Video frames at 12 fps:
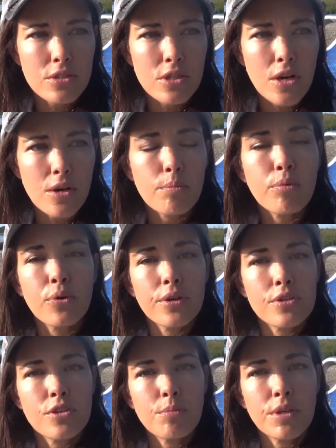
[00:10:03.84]
are important
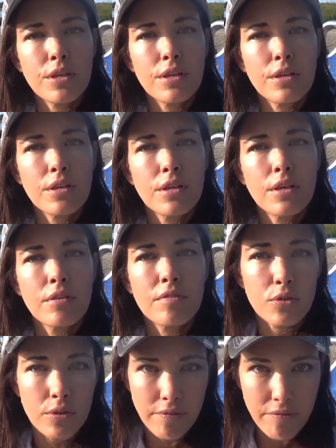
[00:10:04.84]
to me
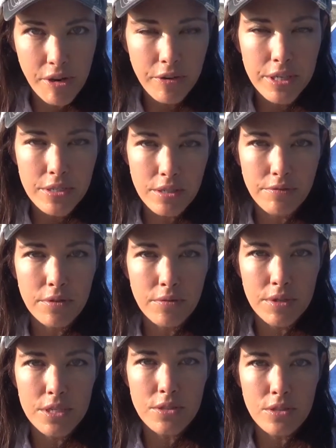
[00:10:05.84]
for a very different
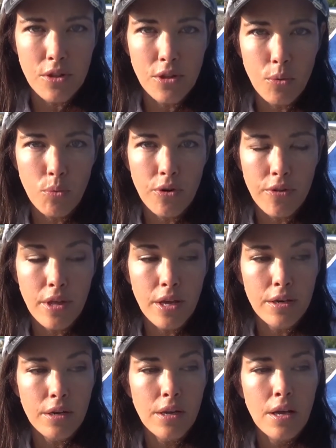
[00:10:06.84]
reason than they were
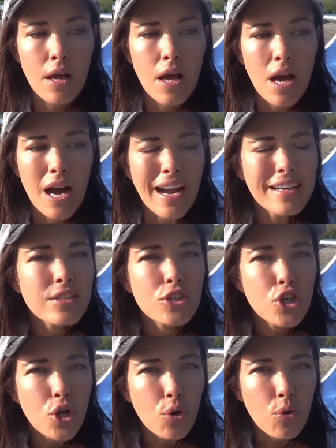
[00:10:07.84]
then. I didn't
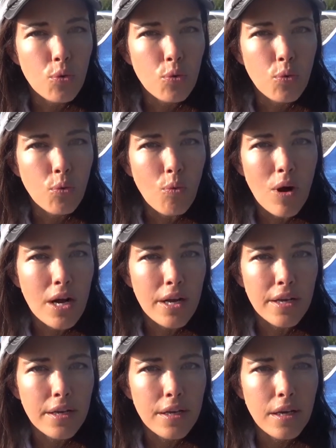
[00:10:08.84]
know
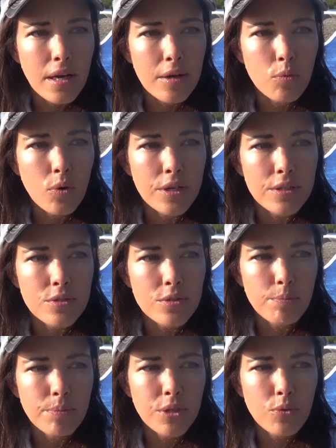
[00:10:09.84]
why I wanted to
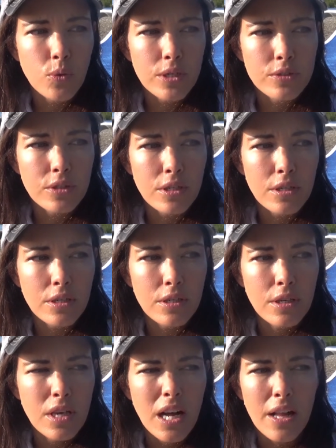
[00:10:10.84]
be wealthy.
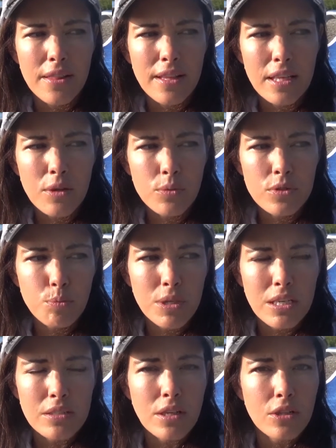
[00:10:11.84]
I think it was
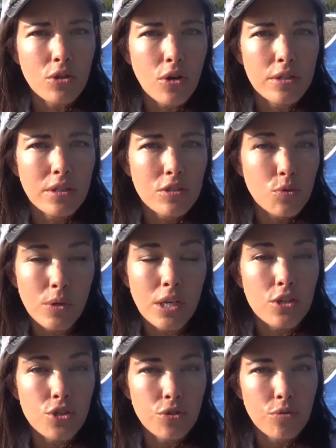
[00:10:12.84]
because I thought that's what I
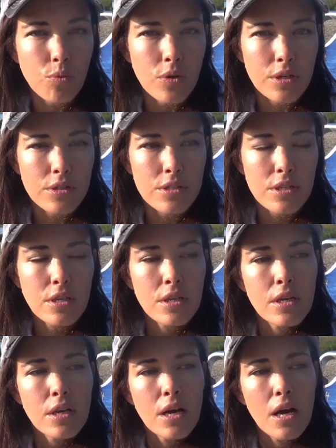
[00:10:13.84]
should want.
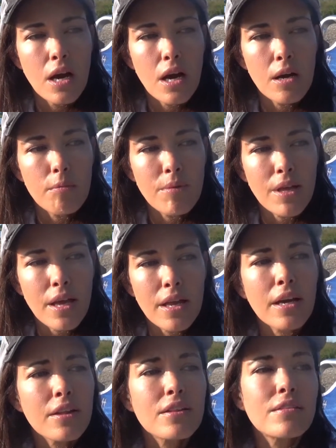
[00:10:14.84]
And
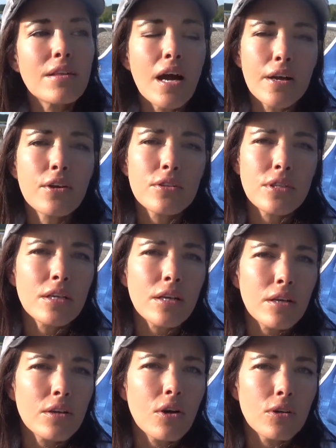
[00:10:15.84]
I think
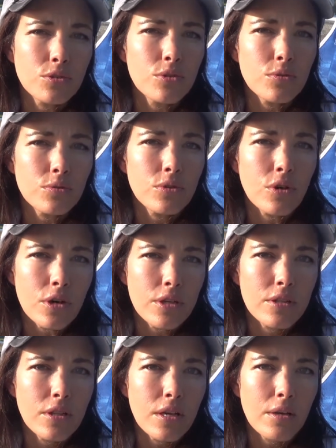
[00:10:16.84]
I also
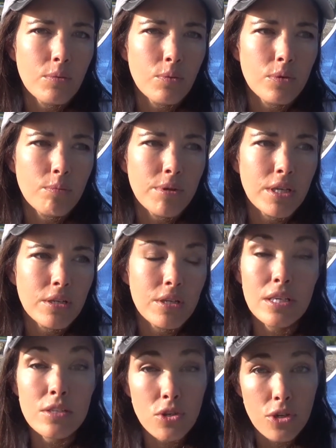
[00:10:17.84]
thought that it would be
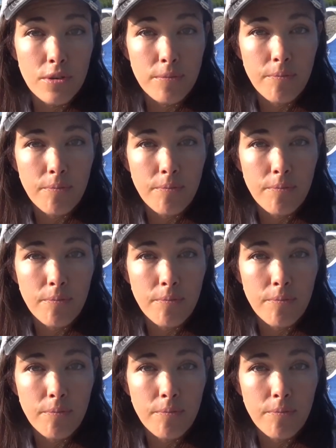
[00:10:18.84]
easier.